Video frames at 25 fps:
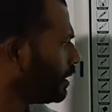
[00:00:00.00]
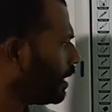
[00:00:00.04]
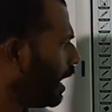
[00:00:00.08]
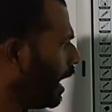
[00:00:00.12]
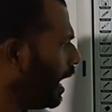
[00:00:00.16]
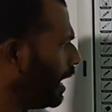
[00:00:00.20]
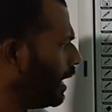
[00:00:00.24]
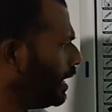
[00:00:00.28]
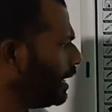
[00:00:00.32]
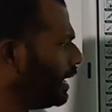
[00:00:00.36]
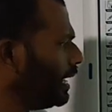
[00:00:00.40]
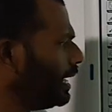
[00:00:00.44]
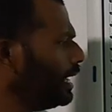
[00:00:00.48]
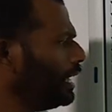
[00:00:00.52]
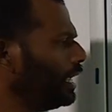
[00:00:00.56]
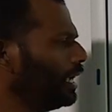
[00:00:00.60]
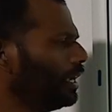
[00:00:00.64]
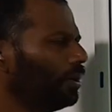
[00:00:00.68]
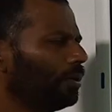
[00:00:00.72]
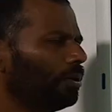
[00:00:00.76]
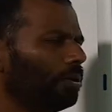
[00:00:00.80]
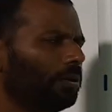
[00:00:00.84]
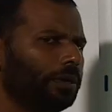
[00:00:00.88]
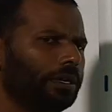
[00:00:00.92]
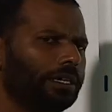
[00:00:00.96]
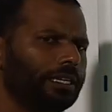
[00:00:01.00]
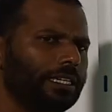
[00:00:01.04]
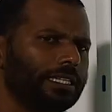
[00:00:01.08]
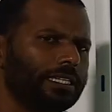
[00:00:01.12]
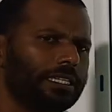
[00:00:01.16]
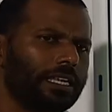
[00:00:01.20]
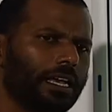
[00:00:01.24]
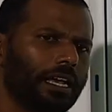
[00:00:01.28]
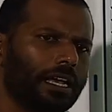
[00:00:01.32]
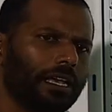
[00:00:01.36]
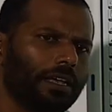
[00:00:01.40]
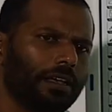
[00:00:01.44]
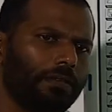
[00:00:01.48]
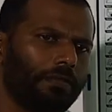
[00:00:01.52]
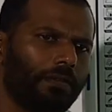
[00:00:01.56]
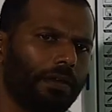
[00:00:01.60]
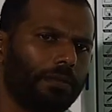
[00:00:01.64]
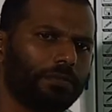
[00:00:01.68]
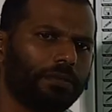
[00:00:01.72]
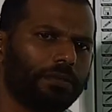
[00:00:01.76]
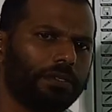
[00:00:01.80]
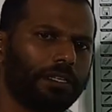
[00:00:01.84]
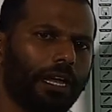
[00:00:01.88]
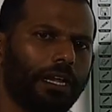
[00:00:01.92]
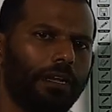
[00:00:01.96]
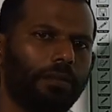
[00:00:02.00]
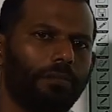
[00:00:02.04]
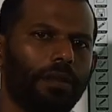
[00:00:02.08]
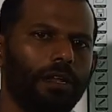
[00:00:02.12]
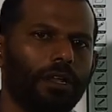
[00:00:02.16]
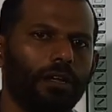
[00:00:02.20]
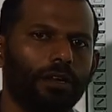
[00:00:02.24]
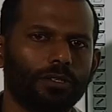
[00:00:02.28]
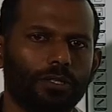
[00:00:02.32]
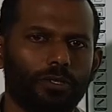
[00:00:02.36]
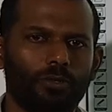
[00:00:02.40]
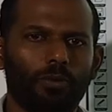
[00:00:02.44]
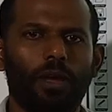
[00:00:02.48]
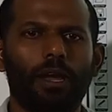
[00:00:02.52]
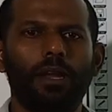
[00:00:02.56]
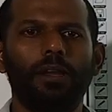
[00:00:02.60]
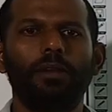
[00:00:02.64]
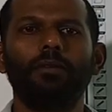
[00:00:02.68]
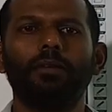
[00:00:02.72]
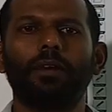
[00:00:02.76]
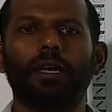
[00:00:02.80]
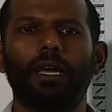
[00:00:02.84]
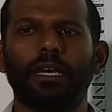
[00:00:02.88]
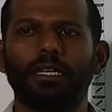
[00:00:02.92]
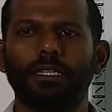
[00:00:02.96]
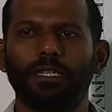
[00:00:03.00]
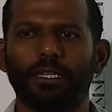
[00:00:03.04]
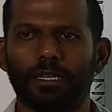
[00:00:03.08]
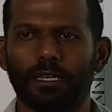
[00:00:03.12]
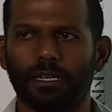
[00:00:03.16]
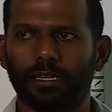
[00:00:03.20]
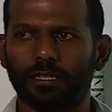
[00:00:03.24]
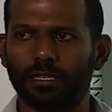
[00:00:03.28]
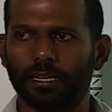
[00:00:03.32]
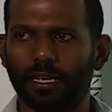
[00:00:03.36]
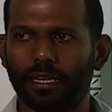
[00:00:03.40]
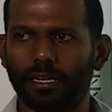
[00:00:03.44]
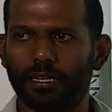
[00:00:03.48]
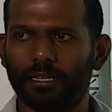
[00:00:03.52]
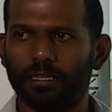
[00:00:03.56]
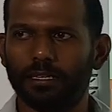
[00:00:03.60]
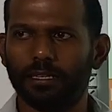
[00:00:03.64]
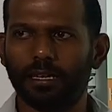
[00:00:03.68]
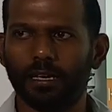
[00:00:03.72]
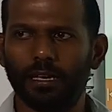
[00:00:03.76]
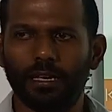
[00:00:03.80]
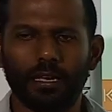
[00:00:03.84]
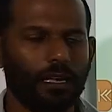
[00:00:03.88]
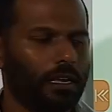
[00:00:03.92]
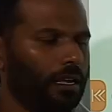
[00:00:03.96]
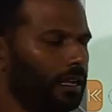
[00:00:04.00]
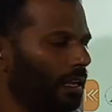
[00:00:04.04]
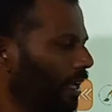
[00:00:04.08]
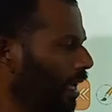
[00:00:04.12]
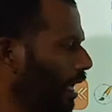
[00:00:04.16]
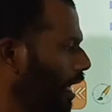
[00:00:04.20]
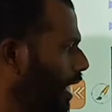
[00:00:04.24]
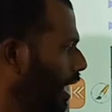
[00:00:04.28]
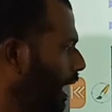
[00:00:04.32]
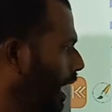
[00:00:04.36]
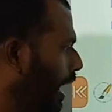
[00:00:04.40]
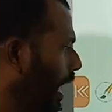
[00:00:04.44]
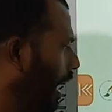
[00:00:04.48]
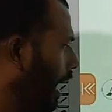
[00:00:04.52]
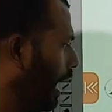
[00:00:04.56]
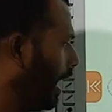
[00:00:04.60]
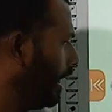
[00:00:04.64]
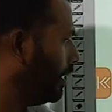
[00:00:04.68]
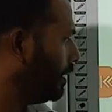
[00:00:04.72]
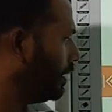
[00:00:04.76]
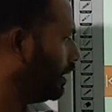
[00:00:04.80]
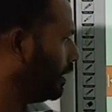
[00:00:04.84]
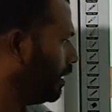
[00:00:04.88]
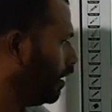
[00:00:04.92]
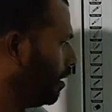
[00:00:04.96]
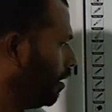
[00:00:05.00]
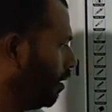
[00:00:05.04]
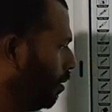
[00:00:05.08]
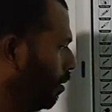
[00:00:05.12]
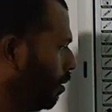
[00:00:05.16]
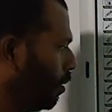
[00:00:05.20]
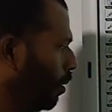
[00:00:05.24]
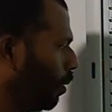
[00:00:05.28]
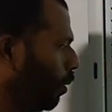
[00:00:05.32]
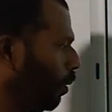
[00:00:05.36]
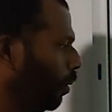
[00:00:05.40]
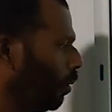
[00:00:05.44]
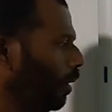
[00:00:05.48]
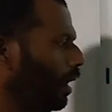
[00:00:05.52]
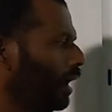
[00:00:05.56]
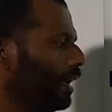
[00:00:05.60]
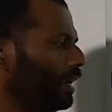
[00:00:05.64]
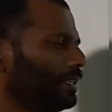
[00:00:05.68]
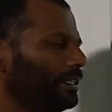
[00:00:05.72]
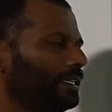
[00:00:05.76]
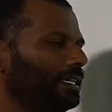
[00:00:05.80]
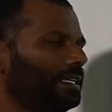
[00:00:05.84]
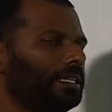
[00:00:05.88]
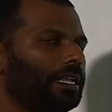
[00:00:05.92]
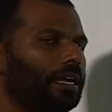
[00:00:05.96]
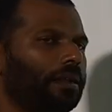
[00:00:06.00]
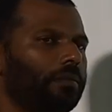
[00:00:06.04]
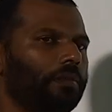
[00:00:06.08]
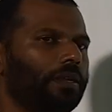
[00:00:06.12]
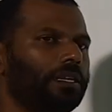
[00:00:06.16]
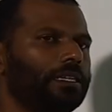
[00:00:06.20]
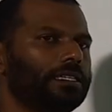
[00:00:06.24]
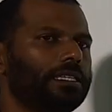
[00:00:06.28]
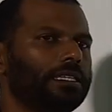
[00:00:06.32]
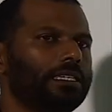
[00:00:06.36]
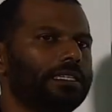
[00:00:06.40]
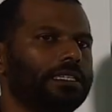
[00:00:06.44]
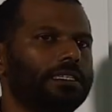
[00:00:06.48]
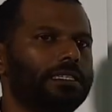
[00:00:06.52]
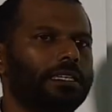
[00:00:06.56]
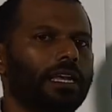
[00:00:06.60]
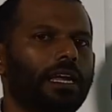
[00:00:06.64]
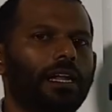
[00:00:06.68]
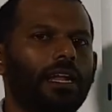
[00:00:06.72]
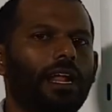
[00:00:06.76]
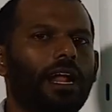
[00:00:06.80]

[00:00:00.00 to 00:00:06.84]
and edu, it is a website belongs to educational site. And org, that means it's a